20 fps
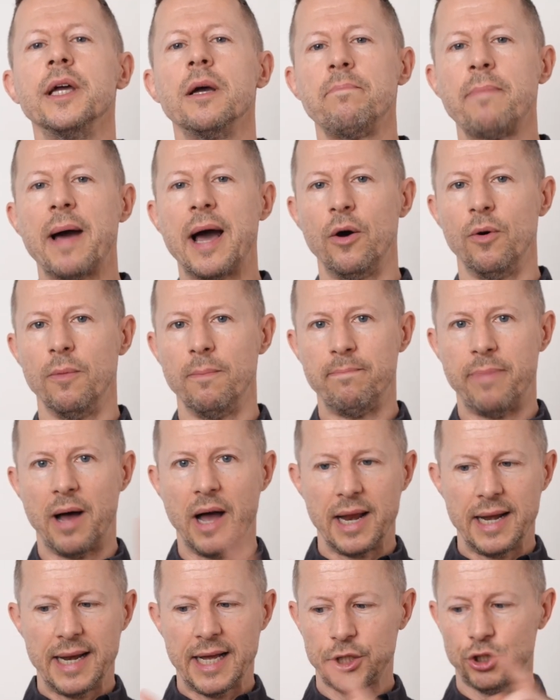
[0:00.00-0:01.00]
about
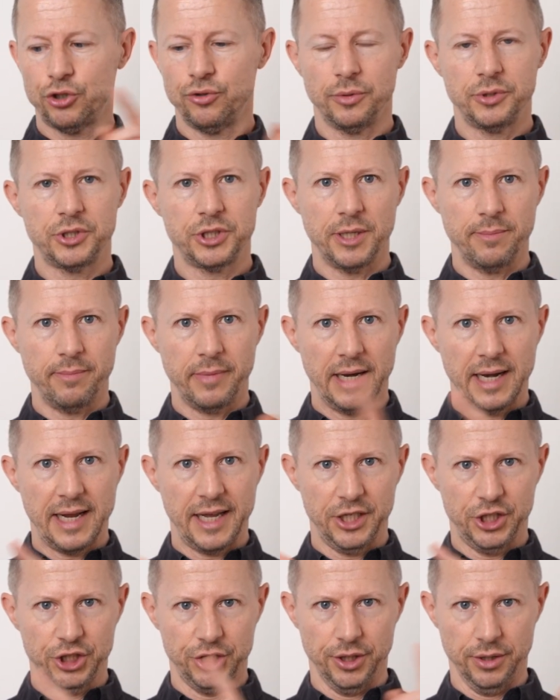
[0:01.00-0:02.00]
bilateral
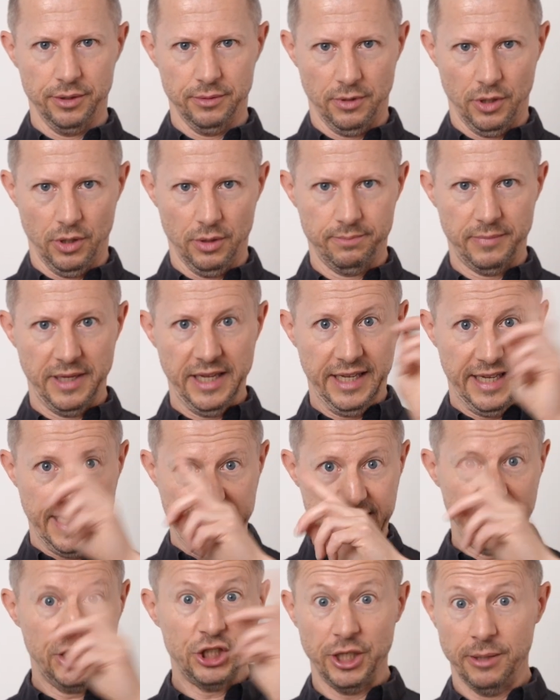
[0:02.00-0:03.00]
stimulation,
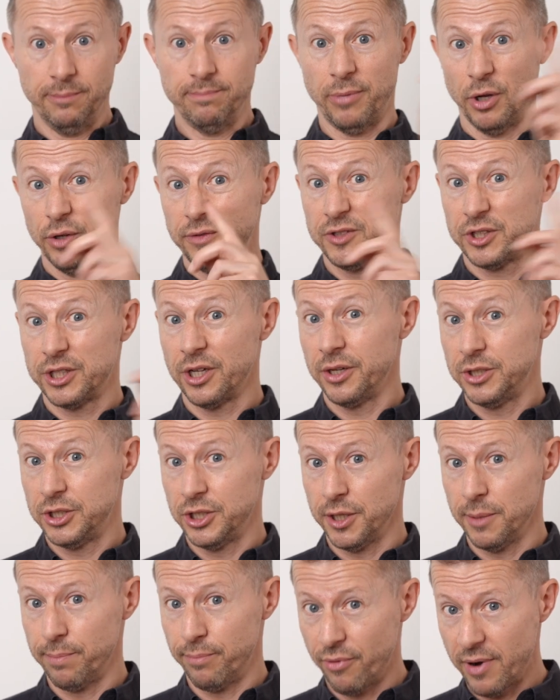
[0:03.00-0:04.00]
engaging both sides
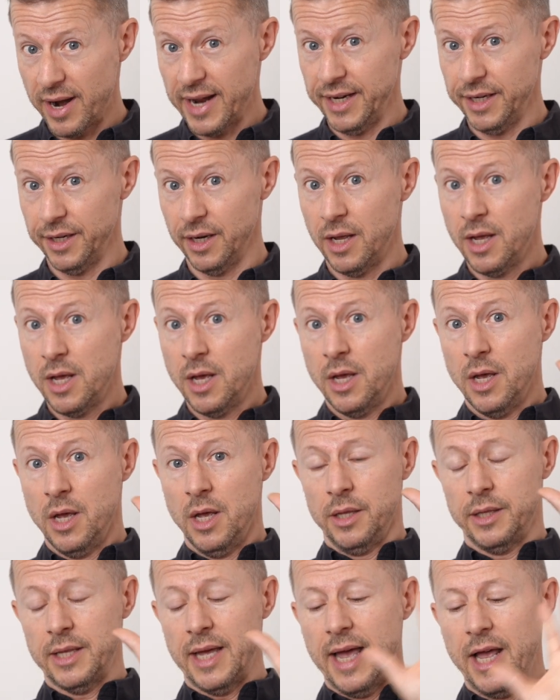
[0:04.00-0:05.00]
of the brain,
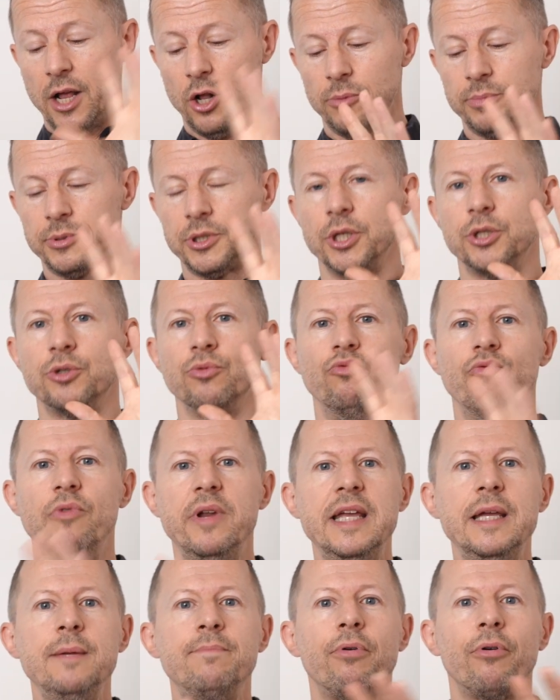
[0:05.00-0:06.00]
that helps us
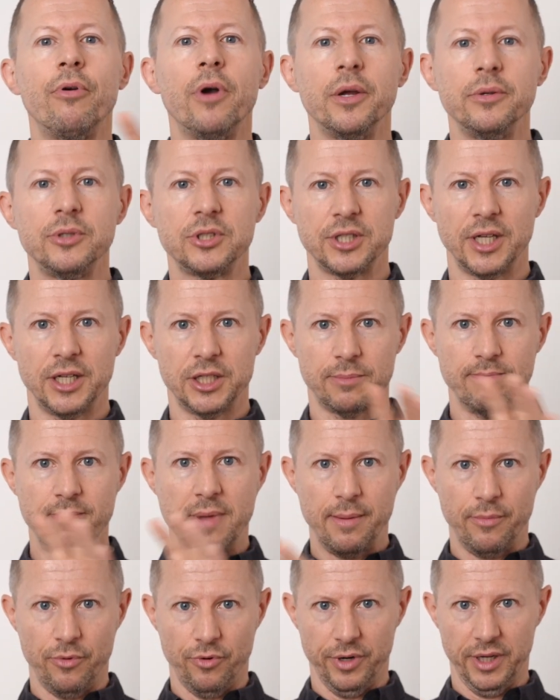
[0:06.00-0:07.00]
reprocess
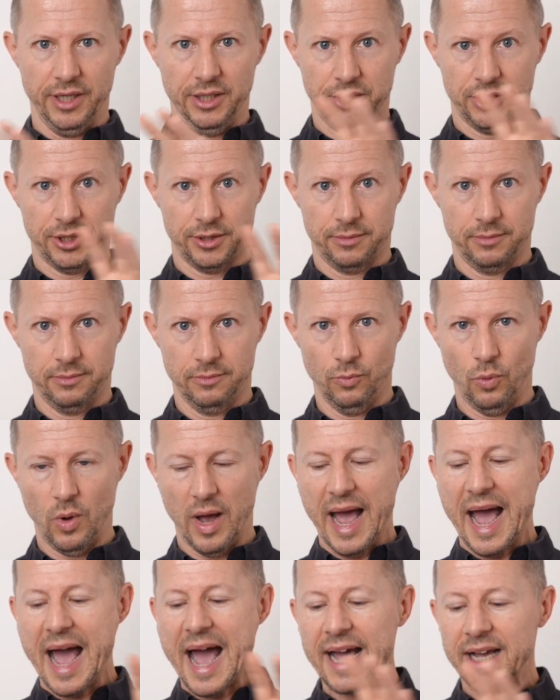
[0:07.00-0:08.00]
memories.
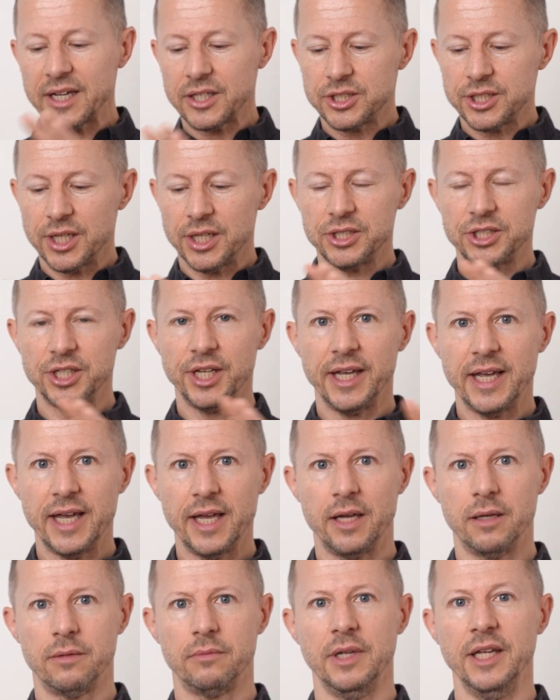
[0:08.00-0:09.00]
We're accessing
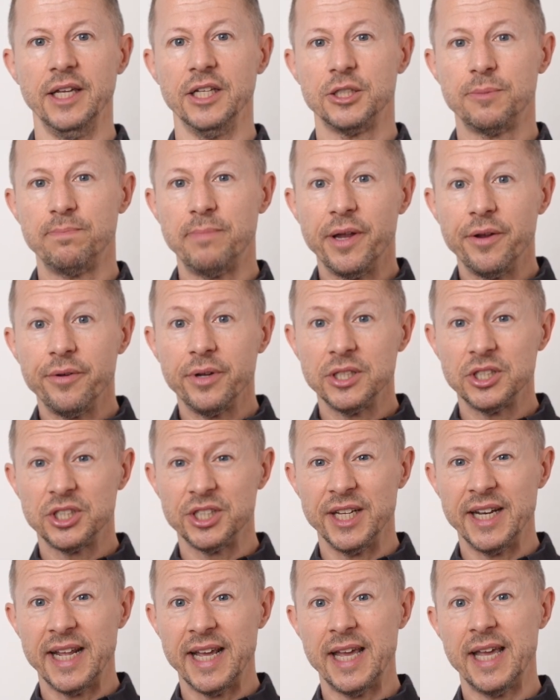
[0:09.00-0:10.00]
it,
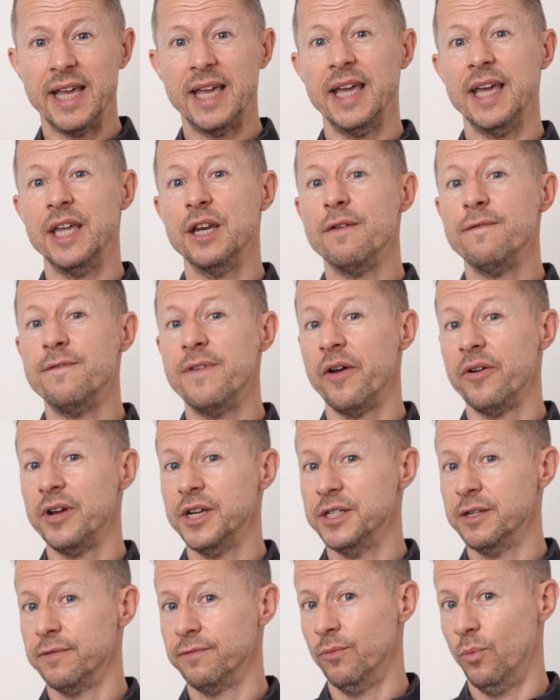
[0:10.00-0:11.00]
experiencing it in a very
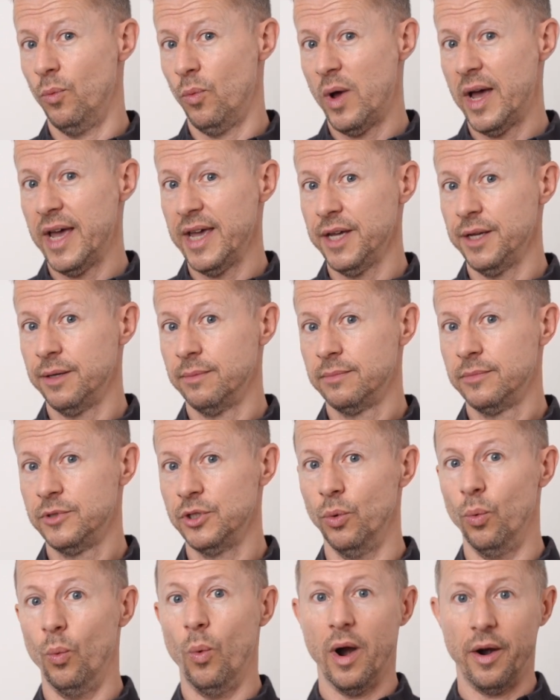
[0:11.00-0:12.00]
different way
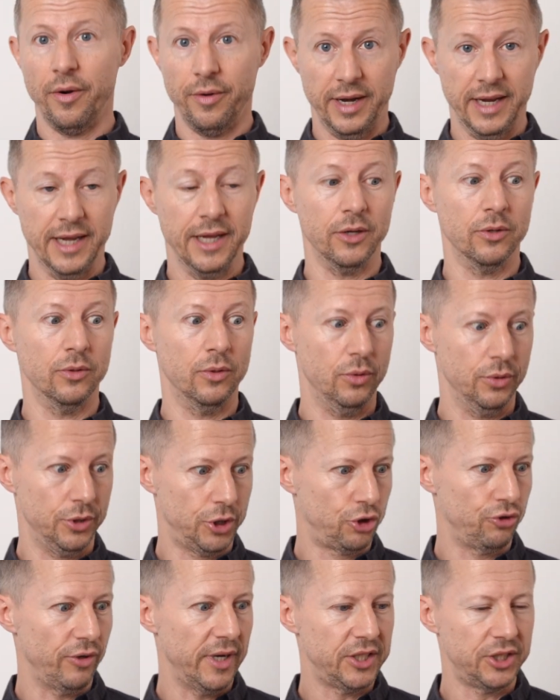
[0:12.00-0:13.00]
to worrying or
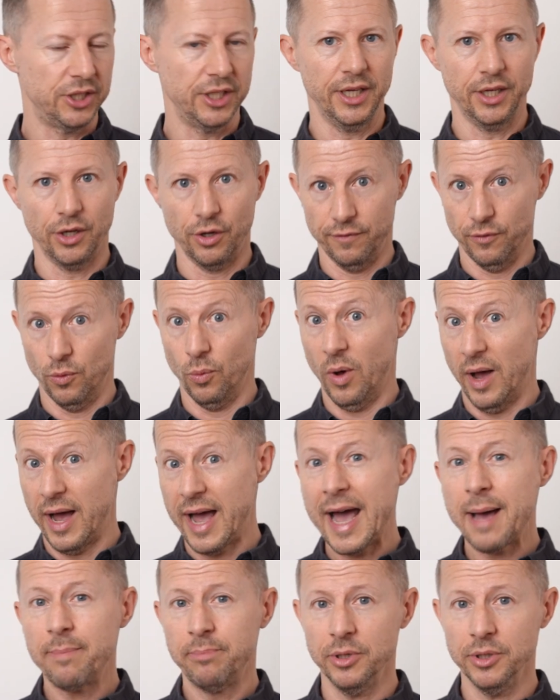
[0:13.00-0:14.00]
stressing over what
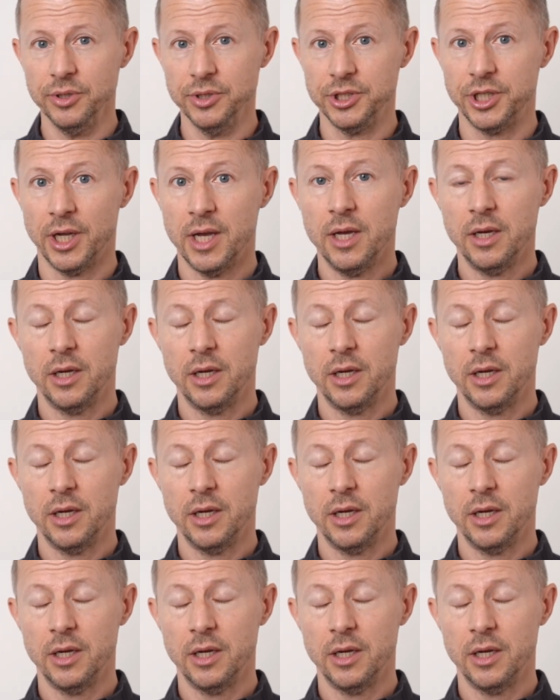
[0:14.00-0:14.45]
happened.